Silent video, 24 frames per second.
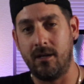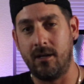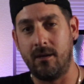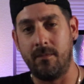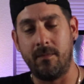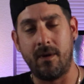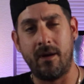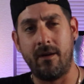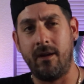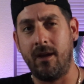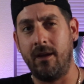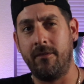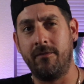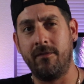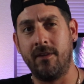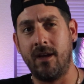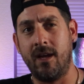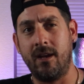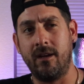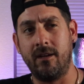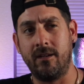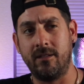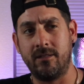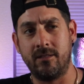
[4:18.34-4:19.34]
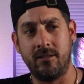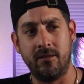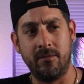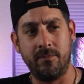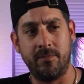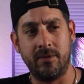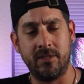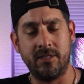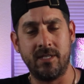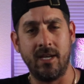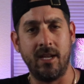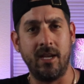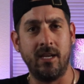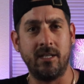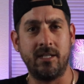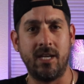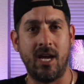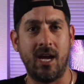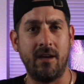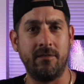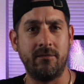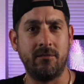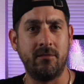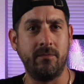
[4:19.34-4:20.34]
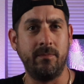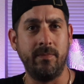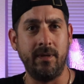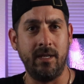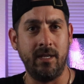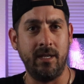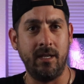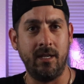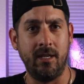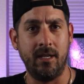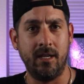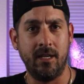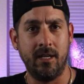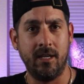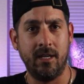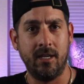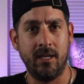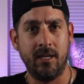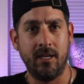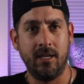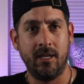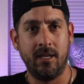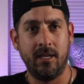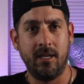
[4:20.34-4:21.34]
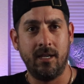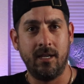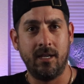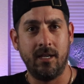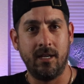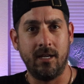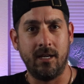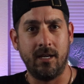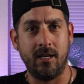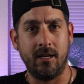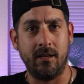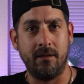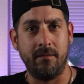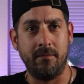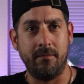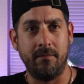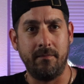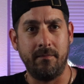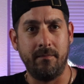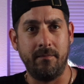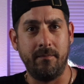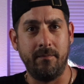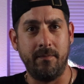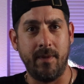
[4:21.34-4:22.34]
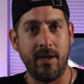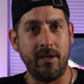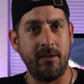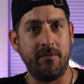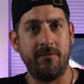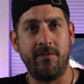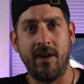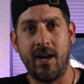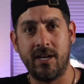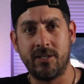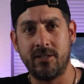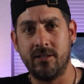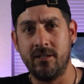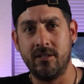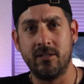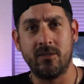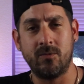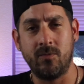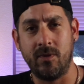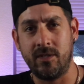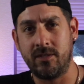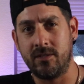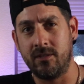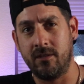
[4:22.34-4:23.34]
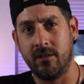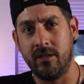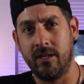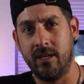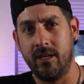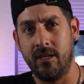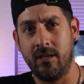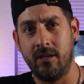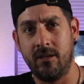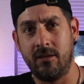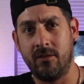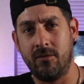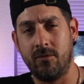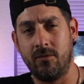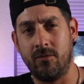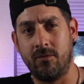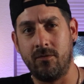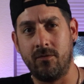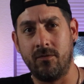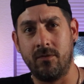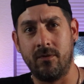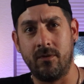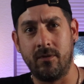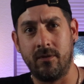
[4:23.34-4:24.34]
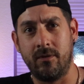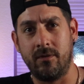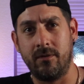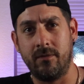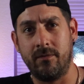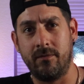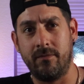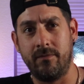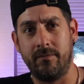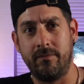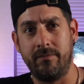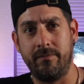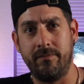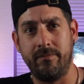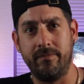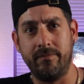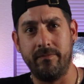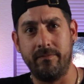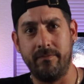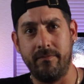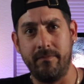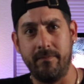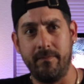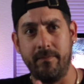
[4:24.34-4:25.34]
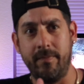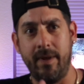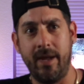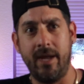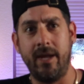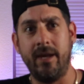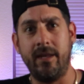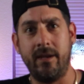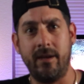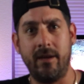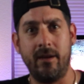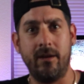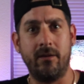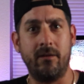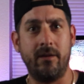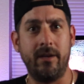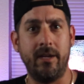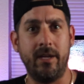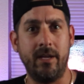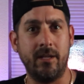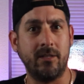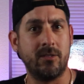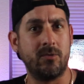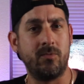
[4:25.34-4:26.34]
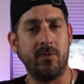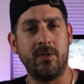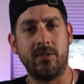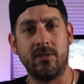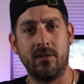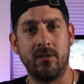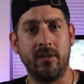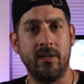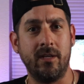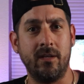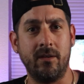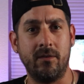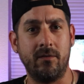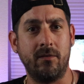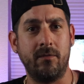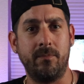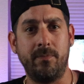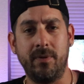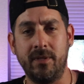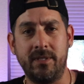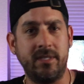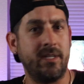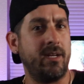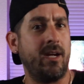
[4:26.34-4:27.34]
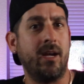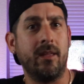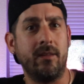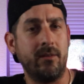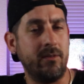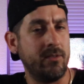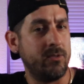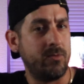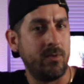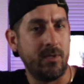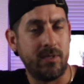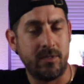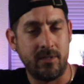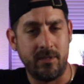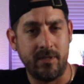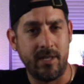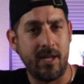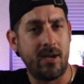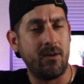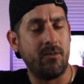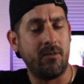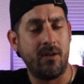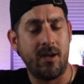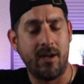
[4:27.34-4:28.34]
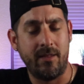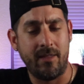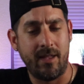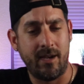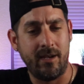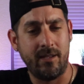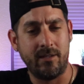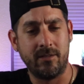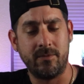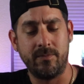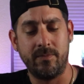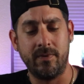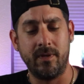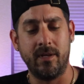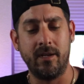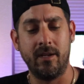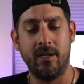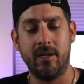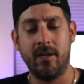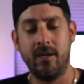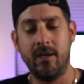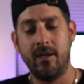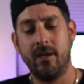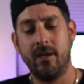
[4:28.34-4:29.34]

if not a certain percentage, have to be manufactured in Switzerland or made in Switzerland or put together in Switzerland. I don't know how that is, but